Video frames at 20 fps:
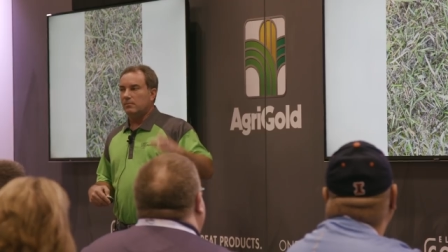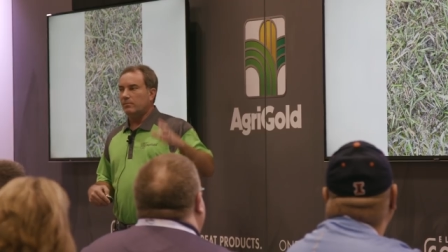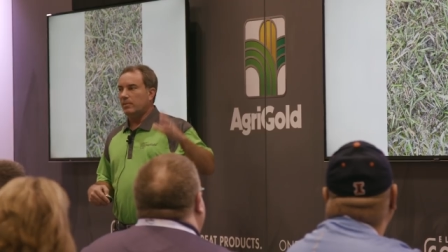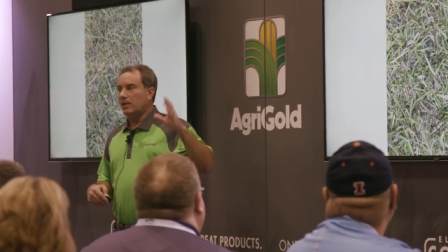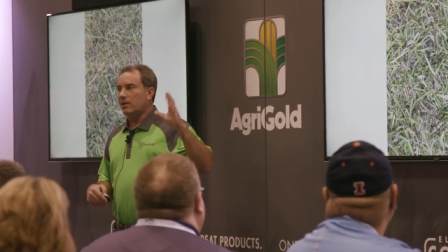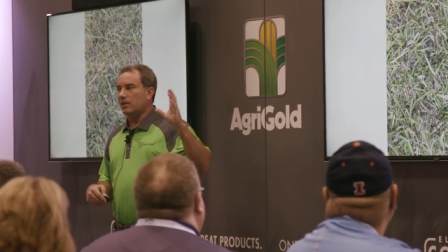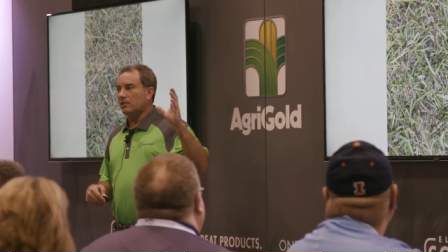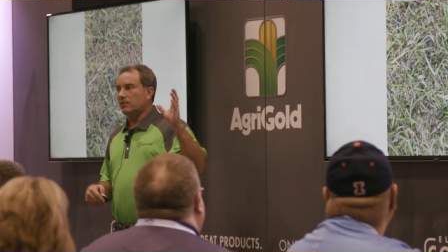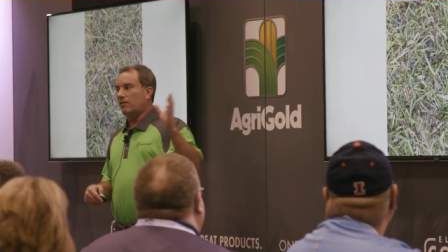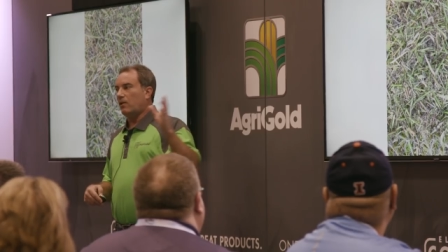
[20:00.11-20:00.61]

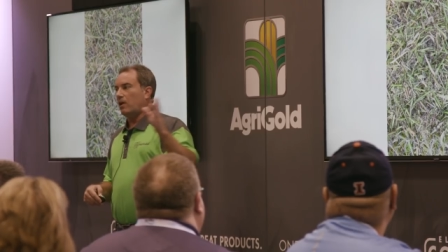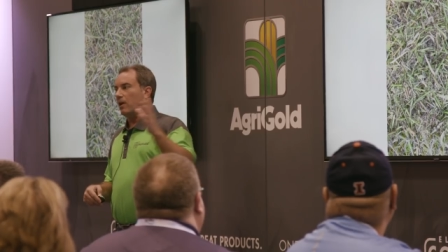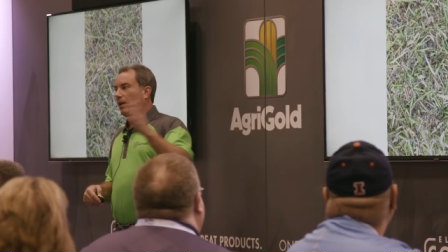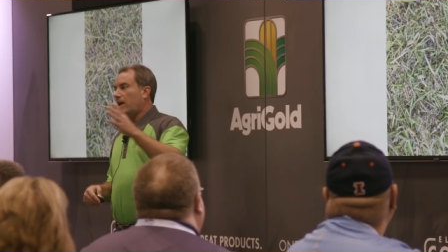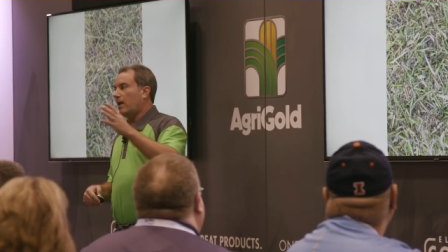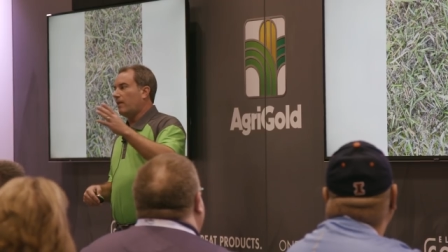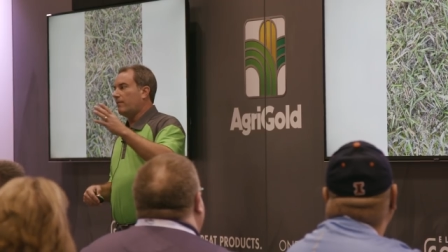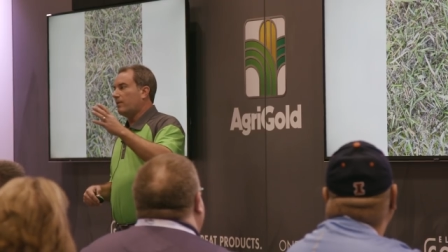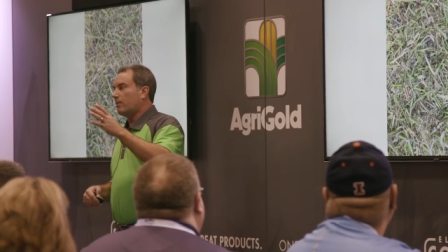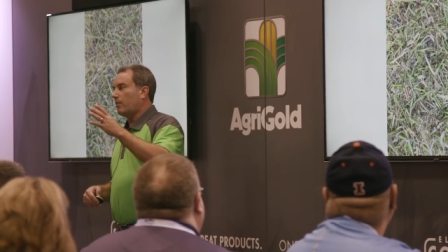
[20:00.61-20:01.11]
Because of all
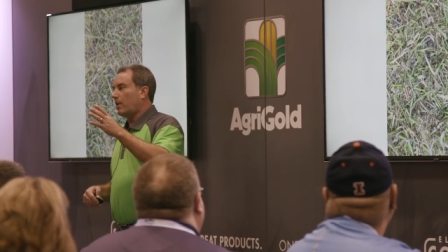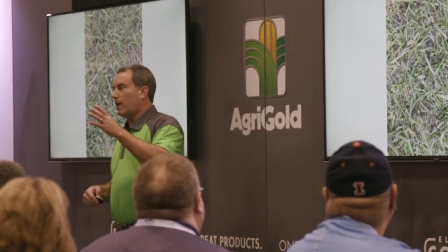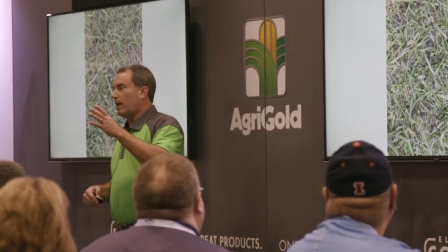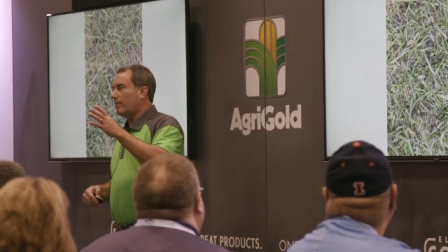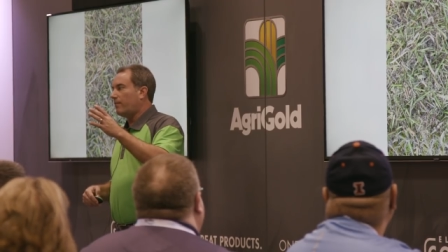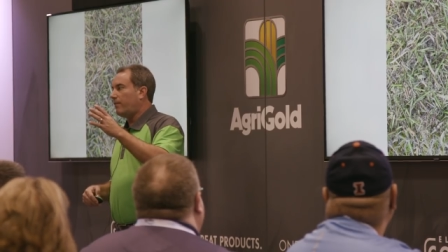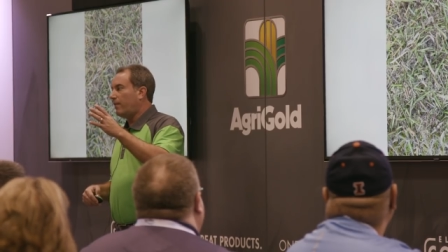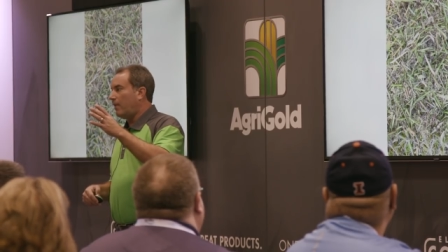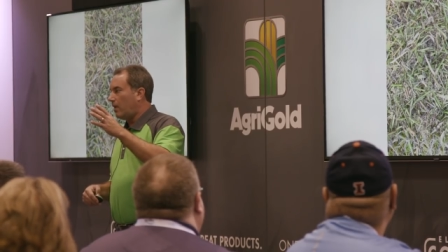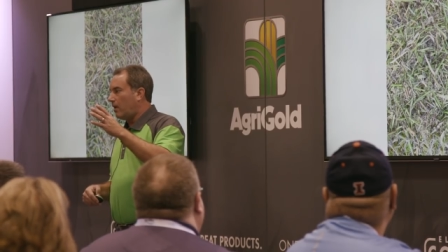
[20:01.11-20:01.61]
the heavy
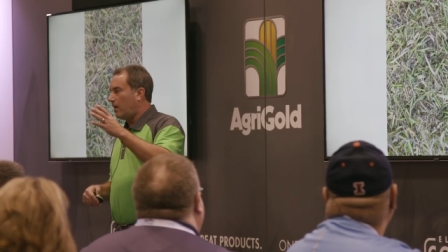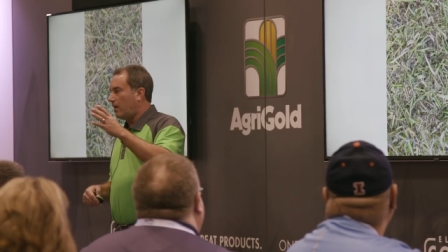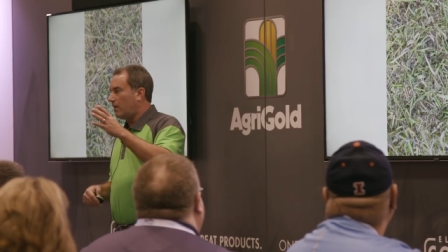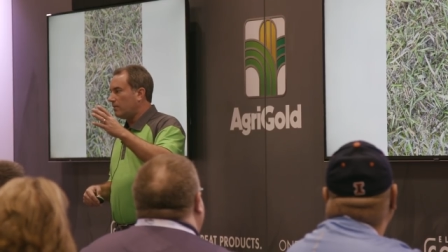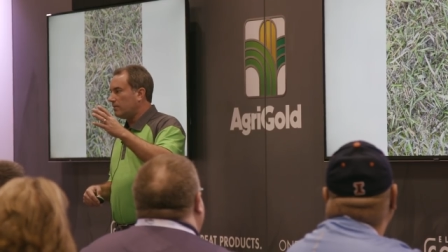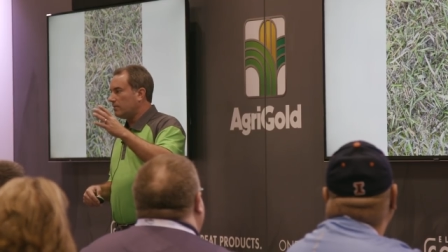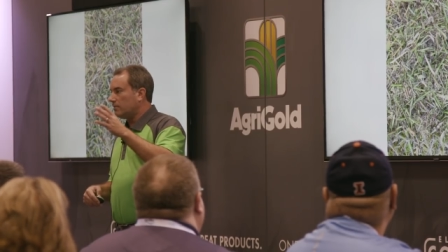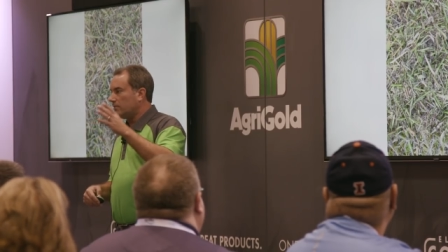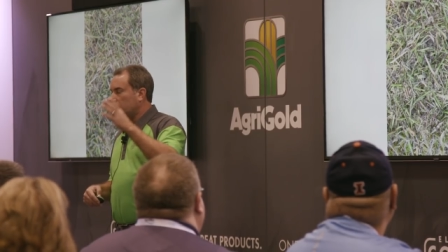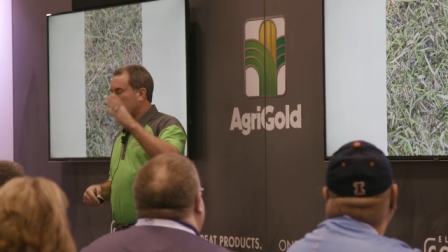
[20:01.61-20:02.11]

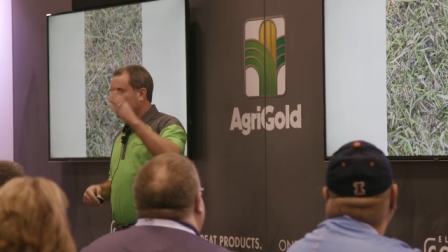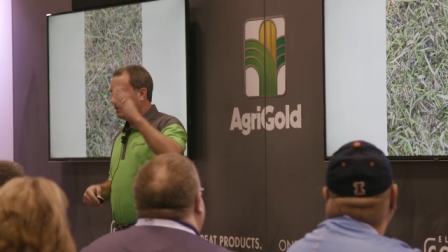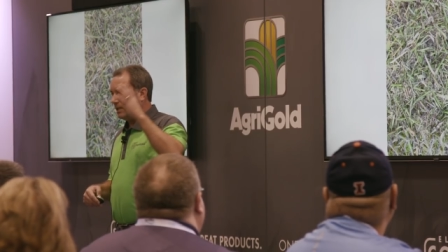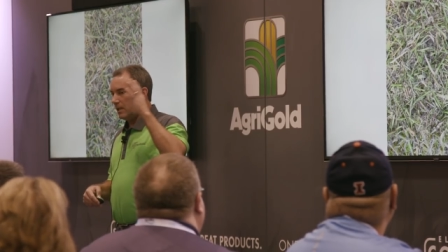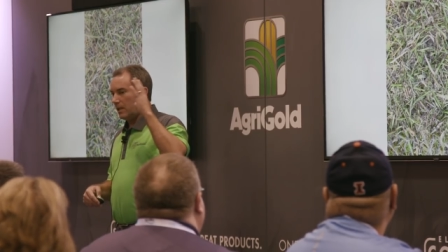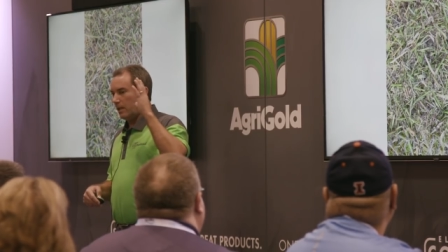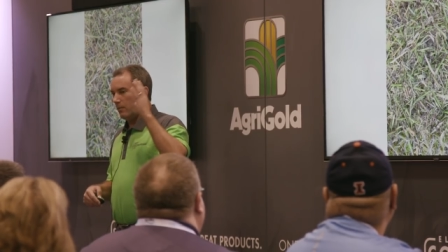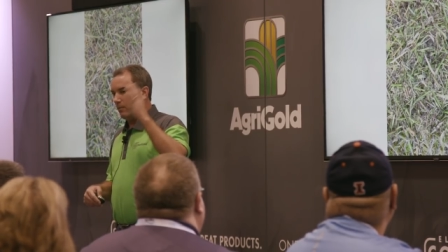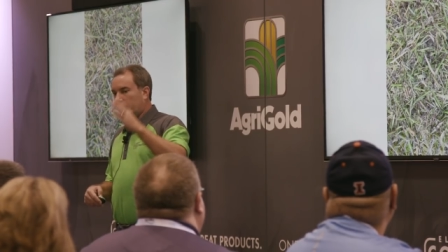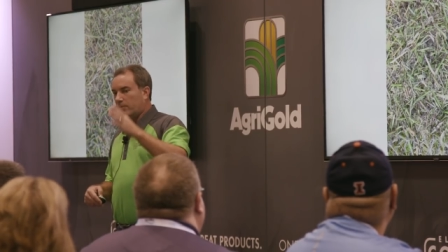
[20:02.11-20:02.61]
rainfall,
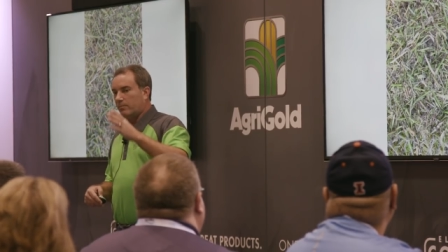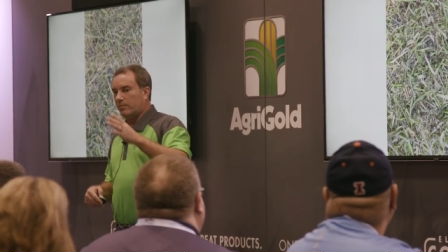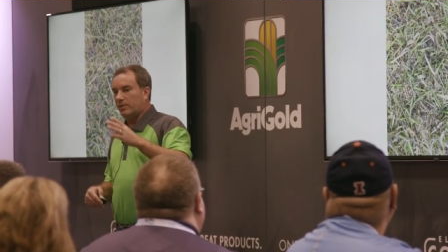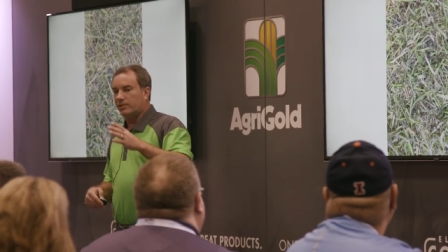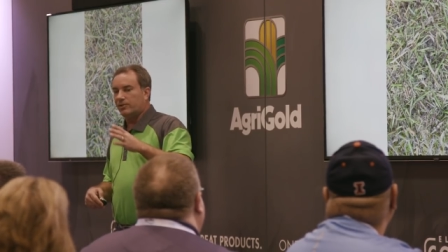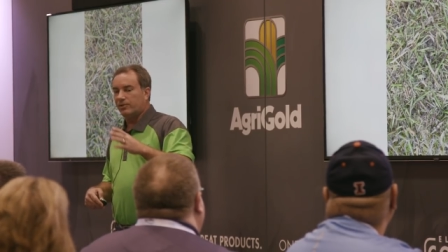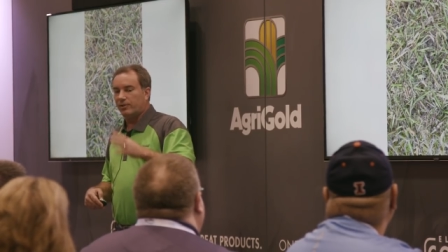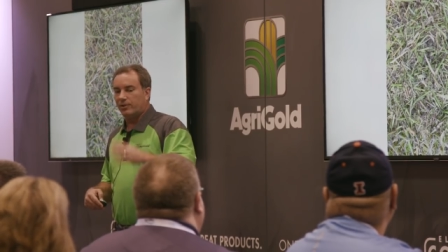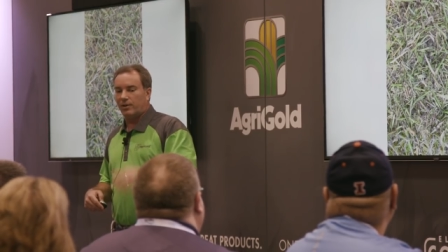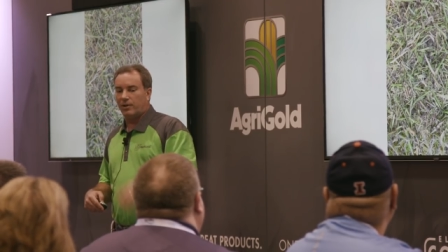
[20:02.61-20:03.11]
they wouldn't
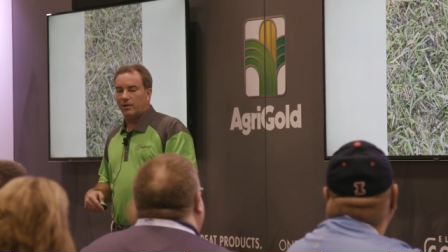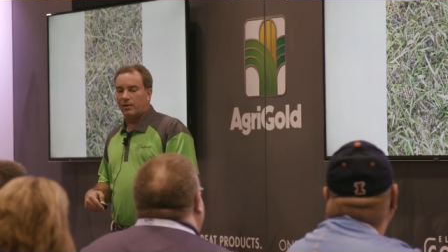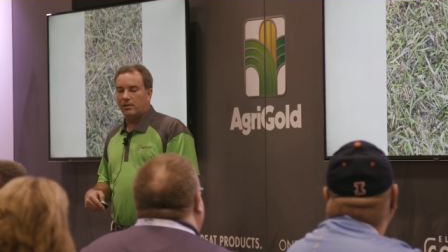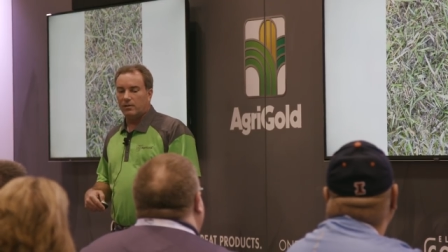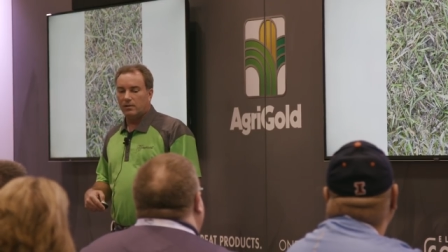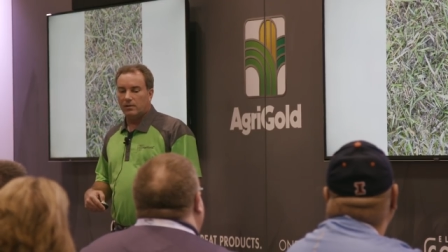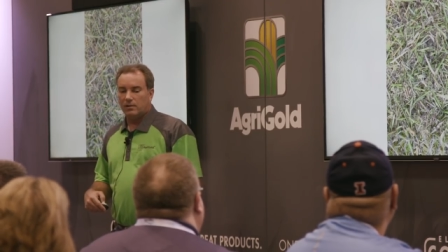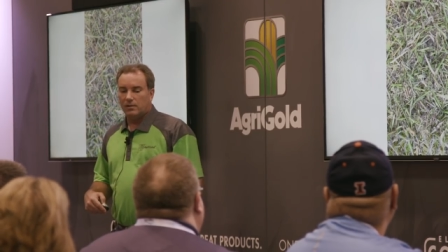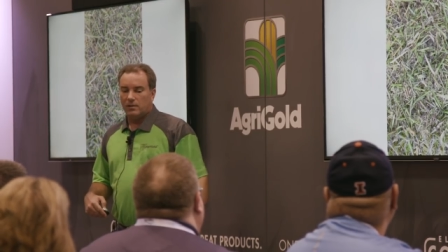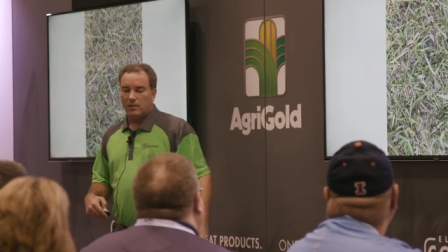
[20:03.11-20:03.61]
mature.
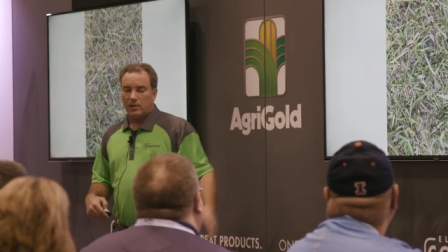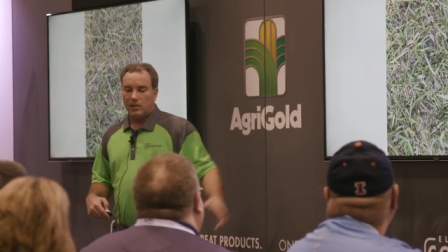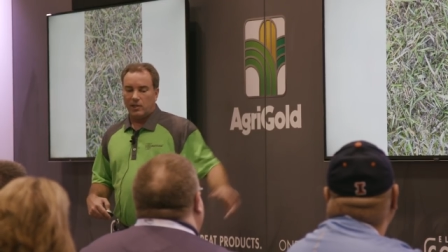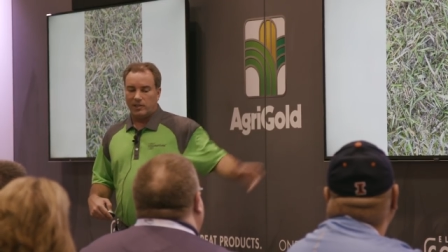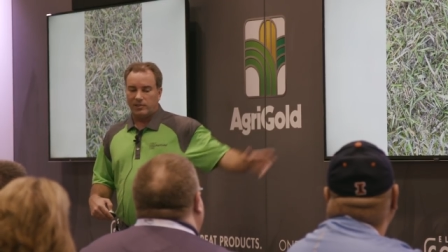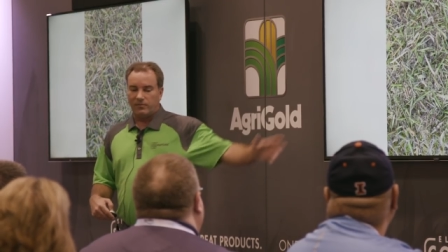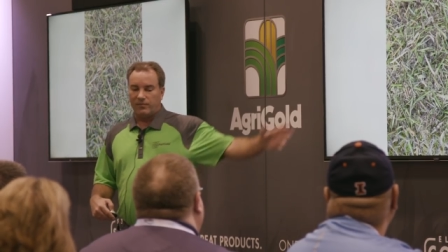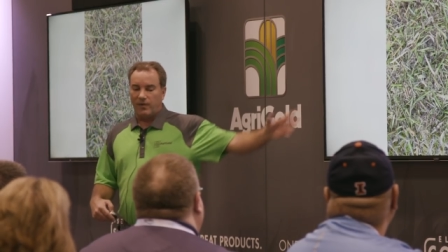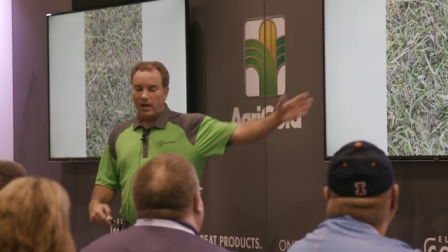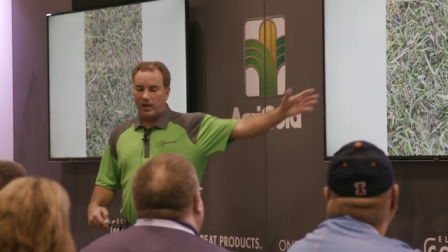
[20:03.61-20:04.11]

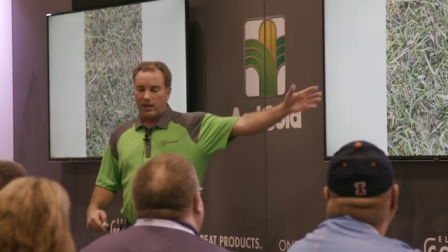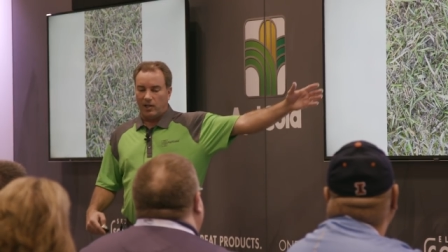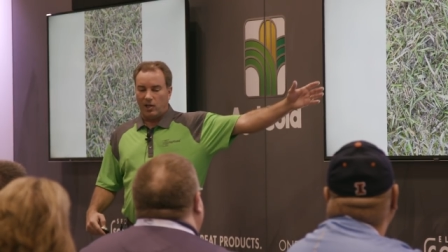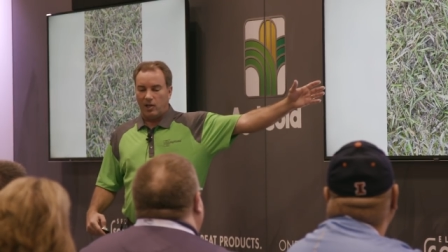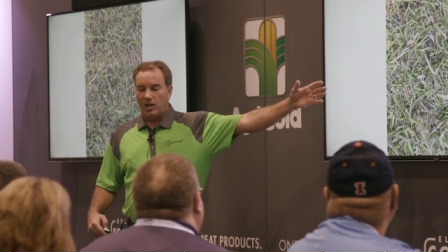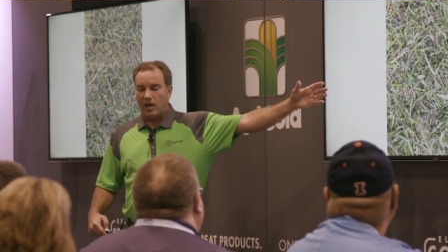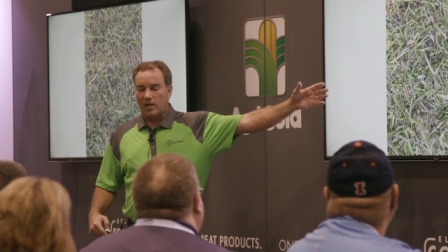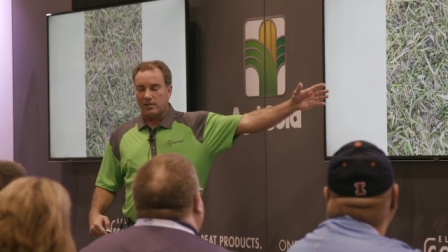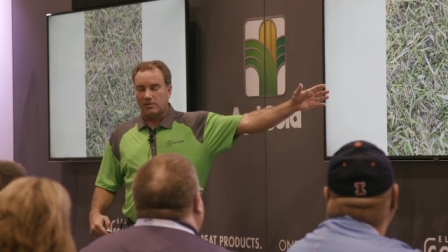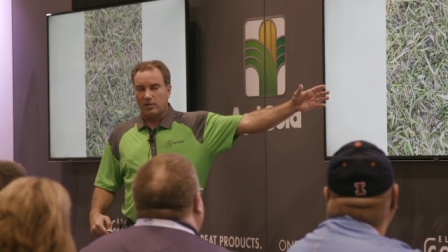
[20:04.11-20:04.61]
That's finally
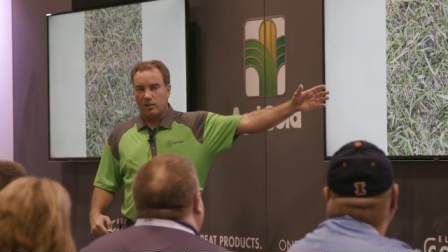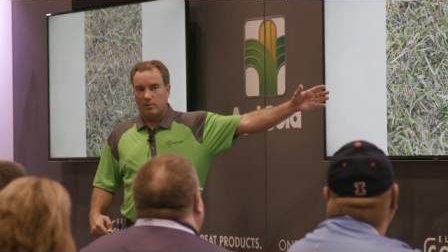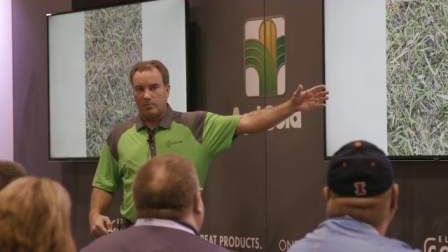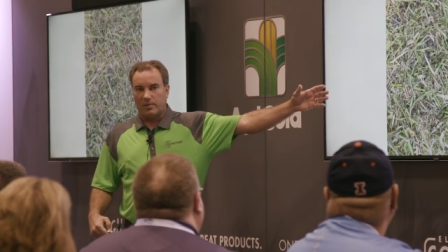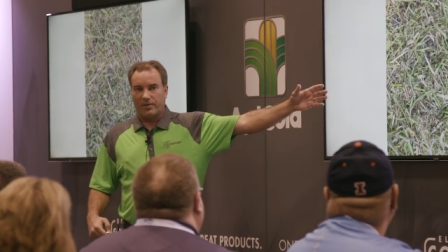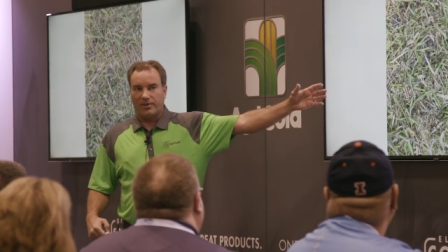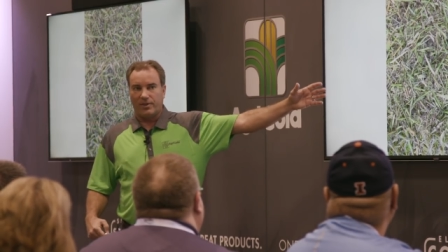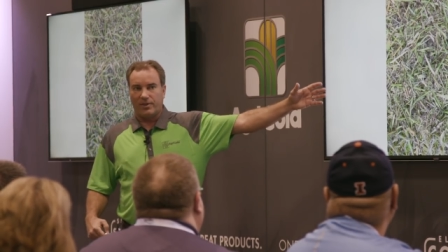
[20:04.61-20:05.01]
on October